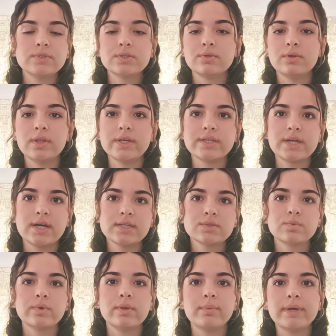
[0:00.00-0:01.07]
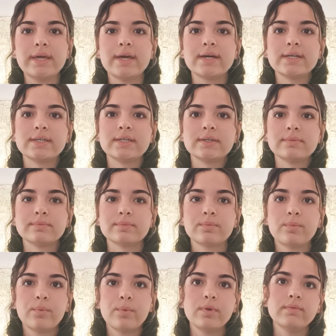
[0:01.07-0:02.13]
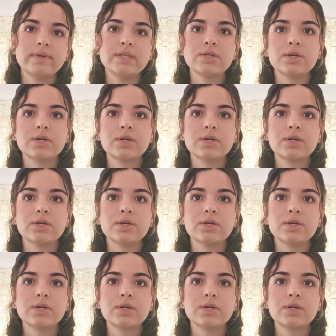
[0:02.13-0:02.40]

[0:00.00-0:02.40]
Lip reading: so all the tasks will be